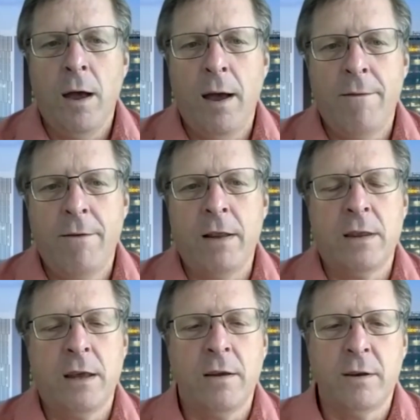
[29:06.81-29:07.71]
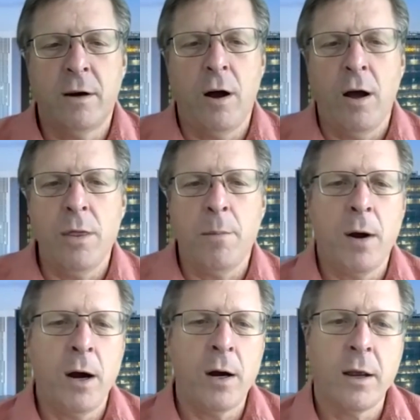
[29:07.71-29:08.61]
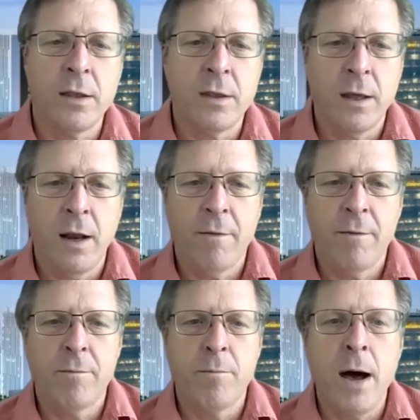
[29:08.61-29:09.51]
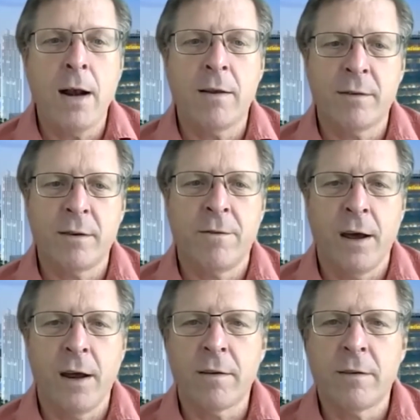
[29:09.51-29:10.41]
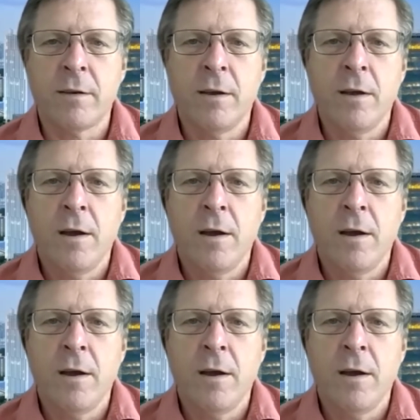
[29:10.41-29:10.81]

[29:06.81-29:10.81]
having things that are on the market that have modest effects